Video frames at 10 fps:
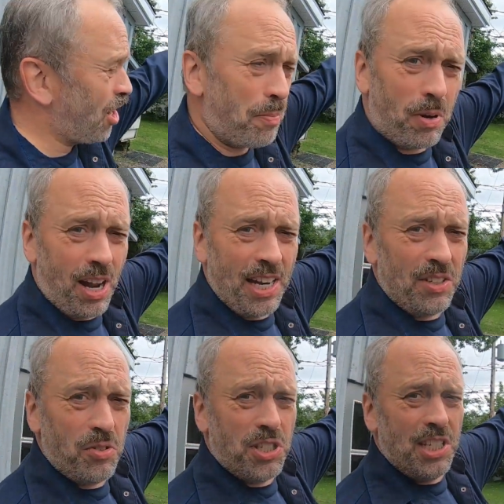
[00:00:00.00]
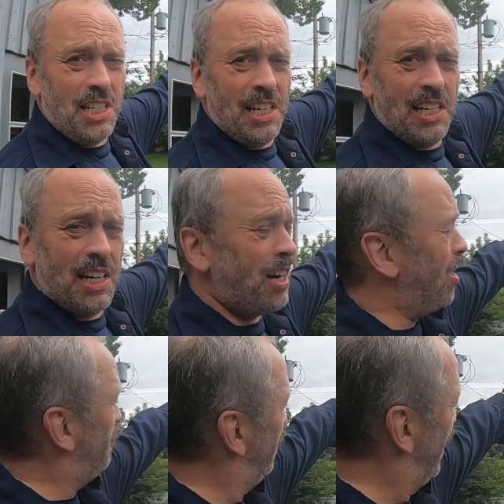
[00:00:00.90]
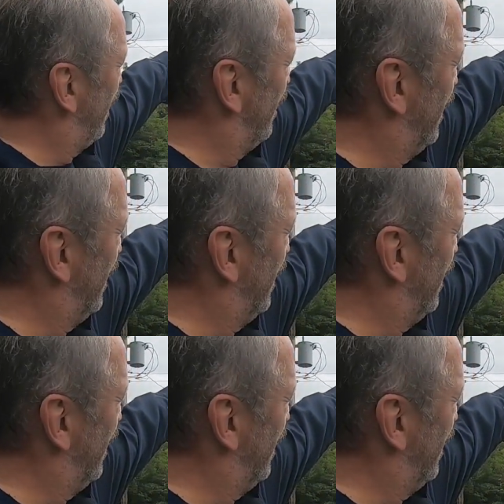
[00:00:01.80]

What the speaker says: top line you see up there.